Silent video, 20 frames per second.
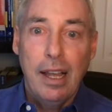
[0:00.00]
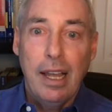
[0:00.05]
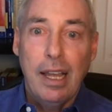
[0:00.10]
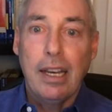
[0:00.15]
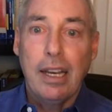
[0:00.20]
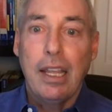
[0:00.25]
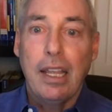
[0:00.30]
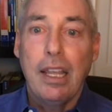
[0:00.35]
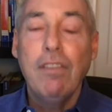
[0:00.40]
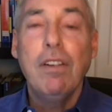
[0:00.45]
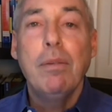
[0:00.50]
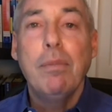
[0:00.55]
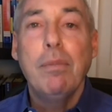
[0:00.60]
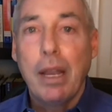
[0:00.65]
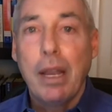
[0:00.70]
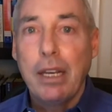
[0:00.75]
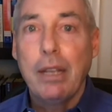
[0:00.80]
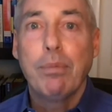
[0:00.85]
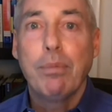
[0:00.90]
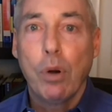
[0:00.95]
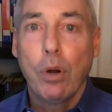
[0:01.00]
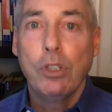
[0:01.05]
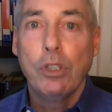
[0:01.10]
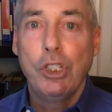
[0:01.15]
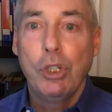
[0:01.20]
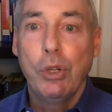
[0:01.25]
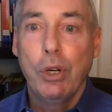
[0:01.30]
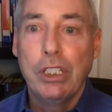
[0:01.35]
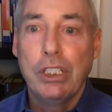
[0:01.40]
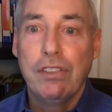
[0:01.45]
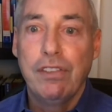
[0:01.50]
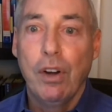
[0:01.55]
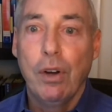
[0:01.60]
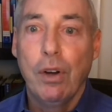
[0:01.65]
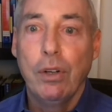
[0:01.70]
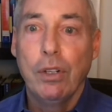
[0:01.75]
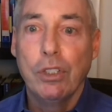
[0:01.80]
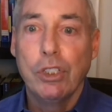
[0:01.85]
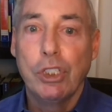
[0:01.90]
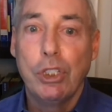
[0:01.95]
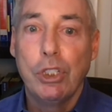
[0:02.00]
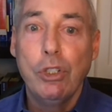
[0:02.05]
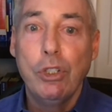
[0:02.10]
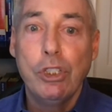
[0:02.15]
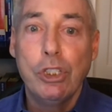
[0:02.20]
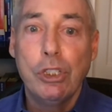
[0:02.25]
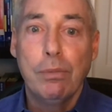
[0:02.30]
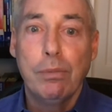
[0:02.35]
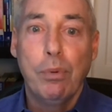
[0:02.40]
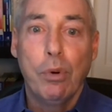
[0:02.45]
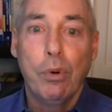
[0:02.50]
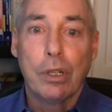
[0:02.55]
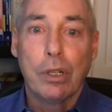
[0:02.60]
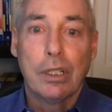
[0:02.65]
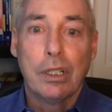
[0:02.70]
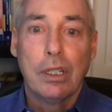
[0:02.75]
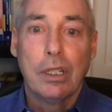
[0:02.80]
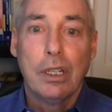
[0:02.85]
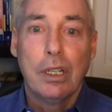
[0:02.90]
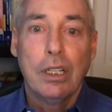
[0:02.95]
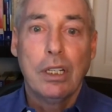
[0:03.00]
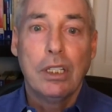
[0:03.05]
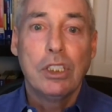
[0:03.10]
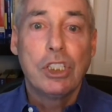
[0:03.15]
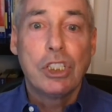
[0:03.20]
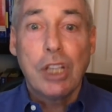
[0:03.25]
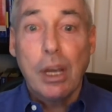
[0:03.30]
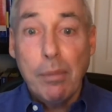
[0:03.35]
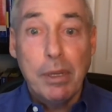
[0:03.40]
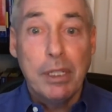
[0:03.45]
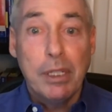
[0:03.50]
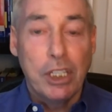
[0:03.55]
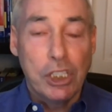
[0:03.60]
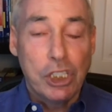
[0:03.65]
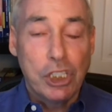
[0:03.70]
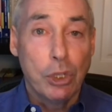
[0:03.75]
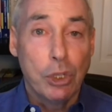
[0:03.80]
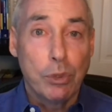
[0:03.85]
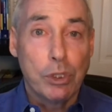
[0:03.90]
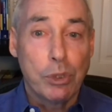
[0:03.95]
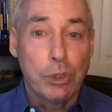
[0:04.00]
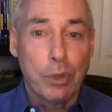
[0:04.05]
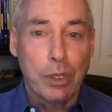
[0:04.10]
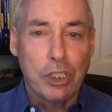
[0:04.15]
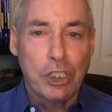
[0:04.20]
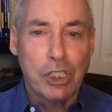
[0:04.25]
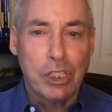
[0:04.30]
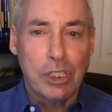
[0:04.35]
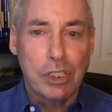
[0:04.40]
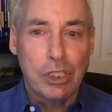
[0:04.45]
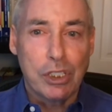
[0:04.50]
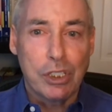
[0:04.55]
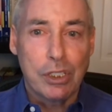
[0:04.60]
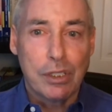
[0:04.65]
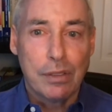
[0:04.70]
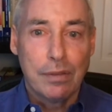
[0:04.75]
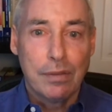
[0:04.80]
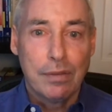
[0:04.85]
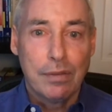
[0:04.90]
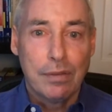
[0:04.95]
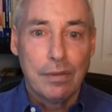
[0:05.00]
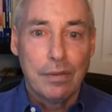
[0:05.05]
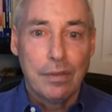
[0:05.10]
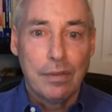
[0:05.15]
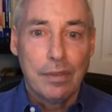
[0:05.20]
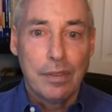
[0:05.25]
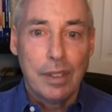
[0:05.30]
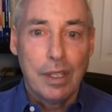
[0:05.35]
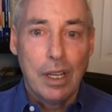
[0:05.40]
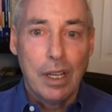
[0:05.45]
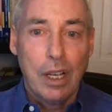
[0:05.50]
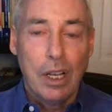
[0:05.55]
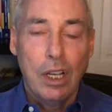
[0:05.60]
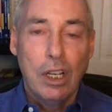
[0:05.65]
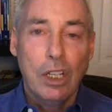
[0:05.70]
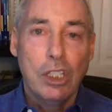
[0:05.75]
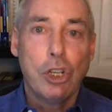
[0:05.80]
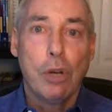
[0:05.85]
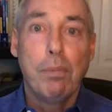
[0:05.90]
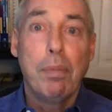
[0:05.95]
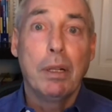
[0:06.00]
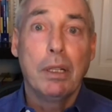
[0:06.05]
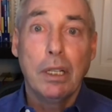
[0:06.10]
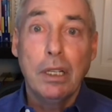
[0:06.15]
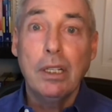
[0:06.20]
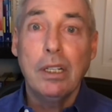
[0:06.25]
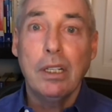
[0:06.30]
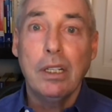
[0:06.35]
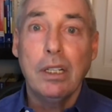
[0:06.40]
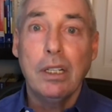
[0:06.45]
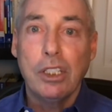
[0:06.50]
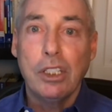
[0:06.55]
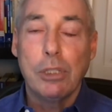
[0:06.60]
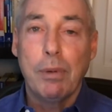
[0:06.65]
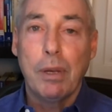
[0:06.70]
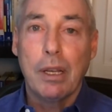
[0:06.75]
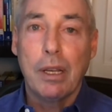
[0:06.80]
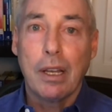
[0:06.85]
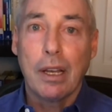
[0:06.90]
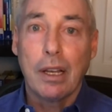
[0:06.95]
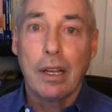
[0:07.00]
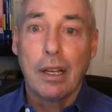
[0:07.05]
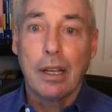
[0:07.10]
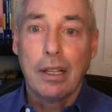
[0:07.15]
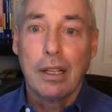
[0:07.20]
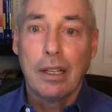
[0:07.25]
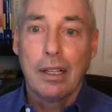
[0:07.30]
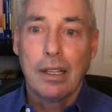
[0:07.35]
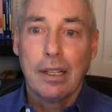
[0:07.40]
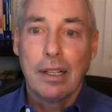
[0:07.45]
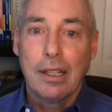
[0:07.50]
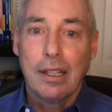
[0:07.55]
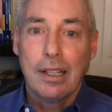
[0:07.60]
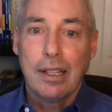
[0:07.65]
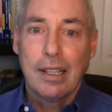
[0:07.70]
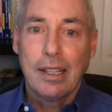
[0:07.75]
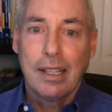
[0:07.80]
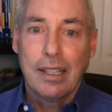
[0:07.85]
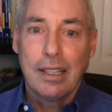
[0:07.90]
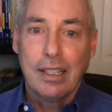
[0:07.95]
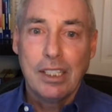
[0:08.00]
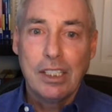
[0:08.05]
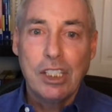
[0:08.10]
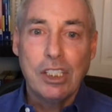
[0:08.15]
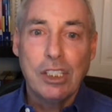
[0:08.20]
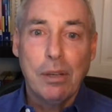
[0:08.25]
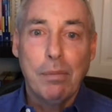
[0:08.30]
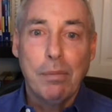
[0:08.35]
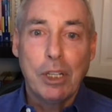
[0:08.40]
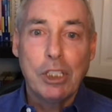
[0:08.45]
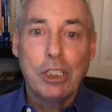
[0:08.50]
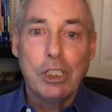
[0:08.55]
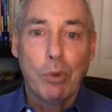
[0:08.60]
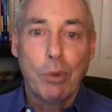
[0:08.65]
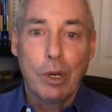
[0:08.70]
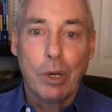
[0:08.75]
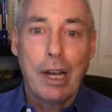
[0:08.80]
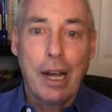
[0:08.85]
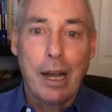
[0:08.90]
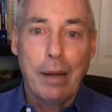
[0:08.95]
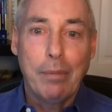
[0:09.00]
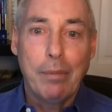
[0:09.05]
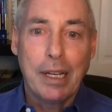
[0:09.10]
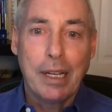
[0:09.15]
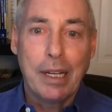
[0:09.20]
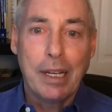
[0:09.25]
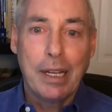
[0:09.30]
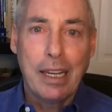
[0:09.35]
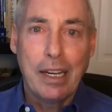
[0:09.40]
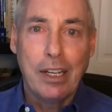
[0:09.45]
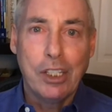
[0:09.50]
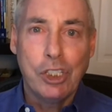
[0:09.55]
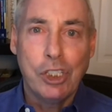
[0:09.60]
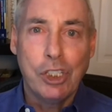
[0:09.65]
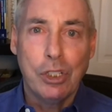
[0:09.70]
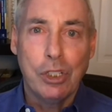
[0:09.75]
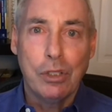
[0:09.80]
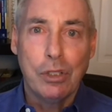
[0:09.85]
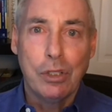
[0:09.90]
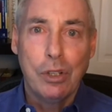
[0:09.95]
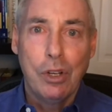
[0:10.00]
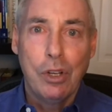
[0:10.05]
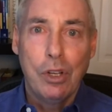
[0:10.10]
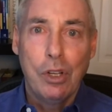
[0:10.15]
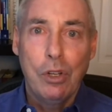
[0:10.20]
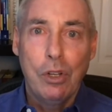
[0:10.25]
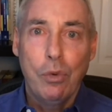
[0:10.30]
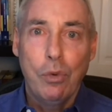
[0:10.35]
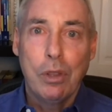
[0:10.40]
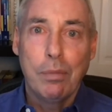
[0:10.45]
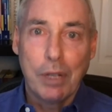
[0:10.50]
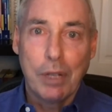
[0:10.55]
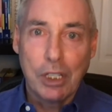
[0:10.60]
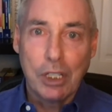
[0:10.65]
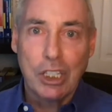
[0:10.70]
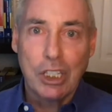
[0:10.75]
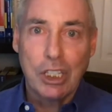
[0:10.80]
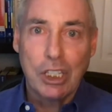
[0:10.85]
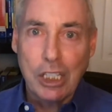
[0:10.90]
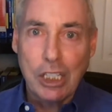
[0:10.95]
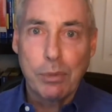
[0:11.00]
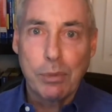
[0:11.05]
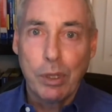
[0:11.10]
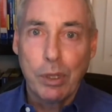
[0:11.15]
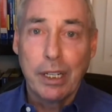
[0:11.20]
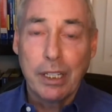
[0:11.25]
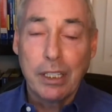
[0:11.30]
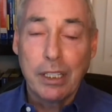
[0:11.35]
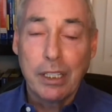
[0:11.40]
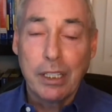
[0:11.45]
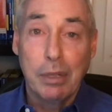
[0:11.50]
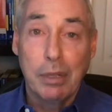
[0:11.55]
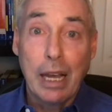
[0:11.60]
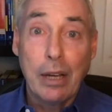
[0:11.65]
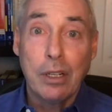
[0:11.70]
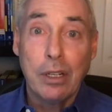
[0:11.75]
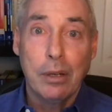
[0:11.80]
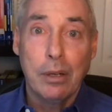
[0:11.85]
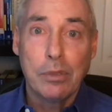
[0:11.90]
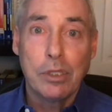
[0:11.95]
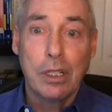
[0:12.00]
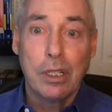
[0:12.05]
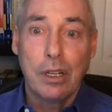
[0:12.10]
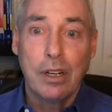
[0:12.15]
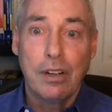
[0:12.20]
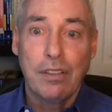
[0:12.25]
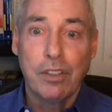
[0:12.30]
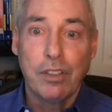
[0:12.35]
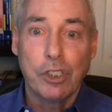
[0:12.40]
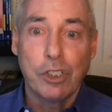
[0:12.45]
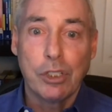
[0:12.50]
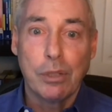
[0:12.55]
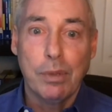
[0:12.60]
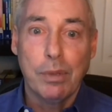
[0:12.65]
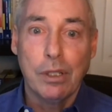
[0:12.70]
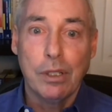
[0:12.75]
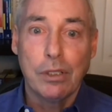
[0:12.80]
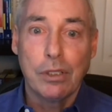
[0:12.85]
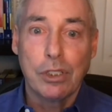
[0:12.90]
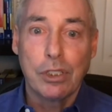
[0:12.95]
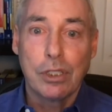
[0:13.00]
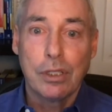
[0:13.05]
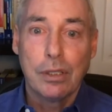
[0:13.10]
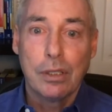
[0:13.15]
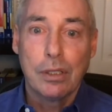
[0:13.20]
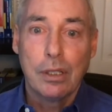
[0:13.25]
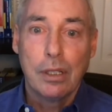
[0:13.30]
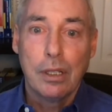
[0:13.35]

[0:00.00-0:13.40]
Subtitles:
And even many pro-choice voters do support some additional restrictions. So politically speaking, this is a much more complicated issue with much less predictable outcomes than it first appears.